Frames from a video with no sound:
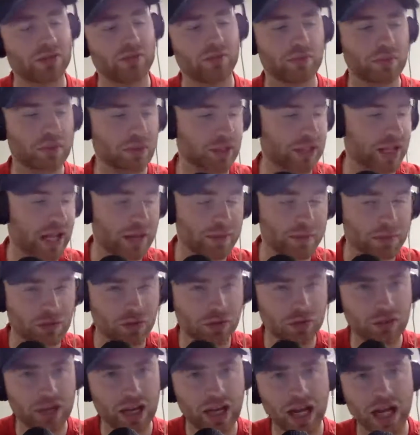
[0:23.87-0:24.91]
A game of
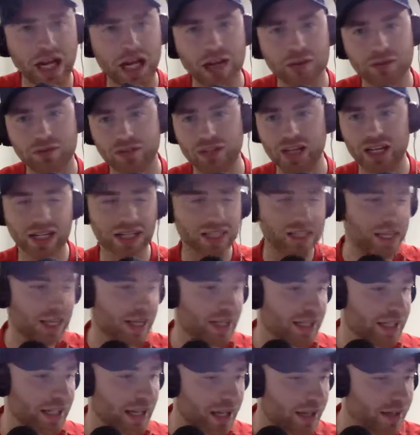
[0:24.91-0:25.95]
two halves, yada, yada,
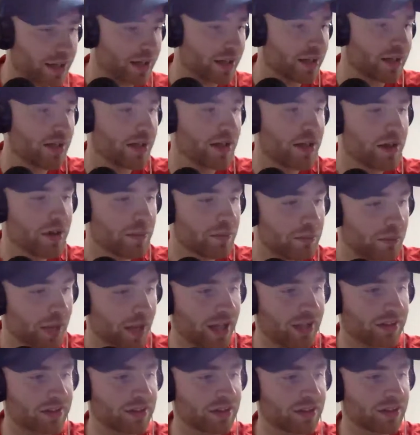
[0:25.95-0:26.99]
yada.
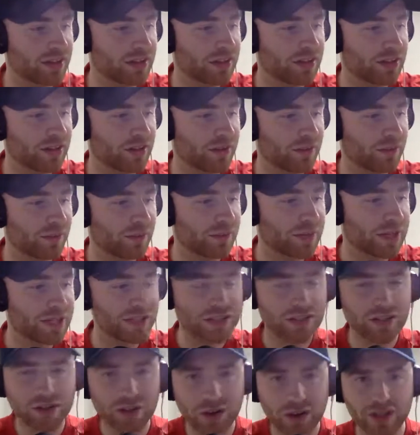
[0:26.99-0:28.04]
But we
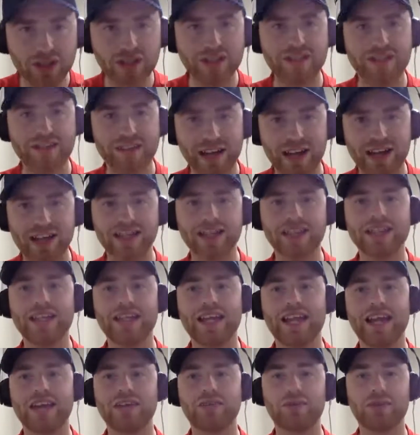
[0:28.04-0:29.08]
got it done in the
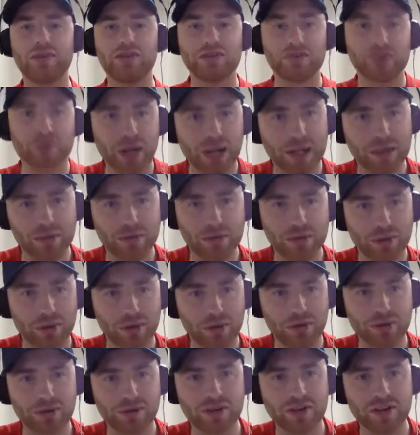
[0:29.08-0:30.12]
end. We scraped
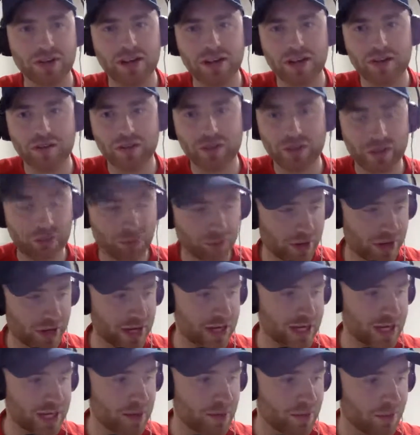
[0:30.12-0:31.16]
through for
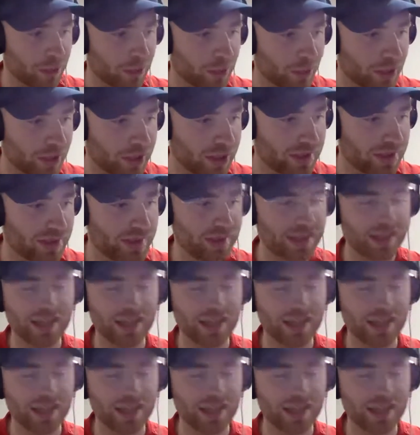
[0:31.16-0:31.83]
3 points.